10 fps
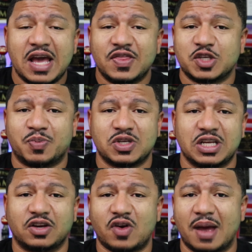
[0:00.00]
This
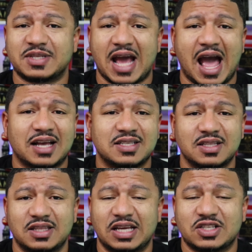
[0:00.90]
person grabs the axe,
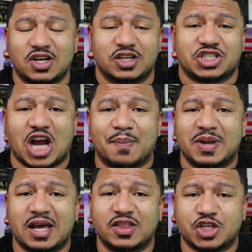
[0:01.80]
they start
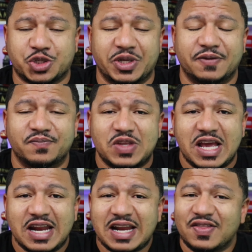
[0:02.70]
chopping at the tree.
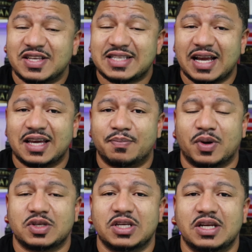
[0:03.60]
Now the second
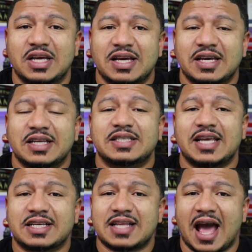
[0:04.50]
person
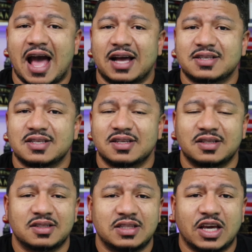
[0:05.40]
takes the axe,
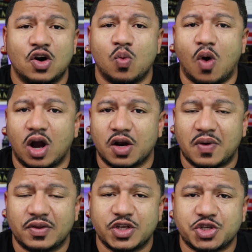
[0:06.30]
they go walk
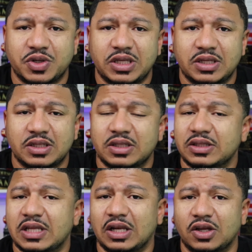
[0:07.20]
around the tree,
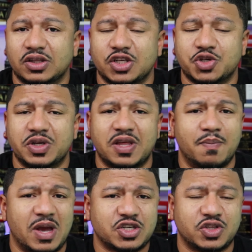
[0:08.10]
they look the tree, they
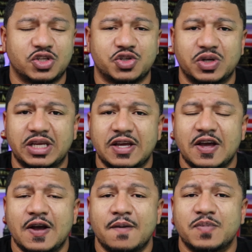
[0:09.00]
measure the tree,
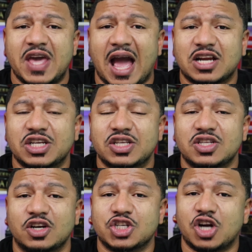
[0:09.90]
they actually
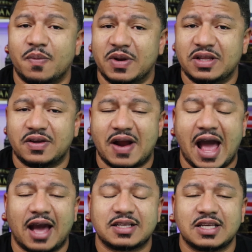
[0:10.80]
start sharpening their
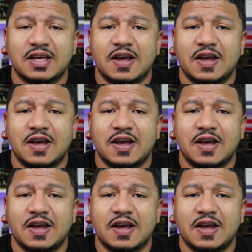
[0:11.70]
axe.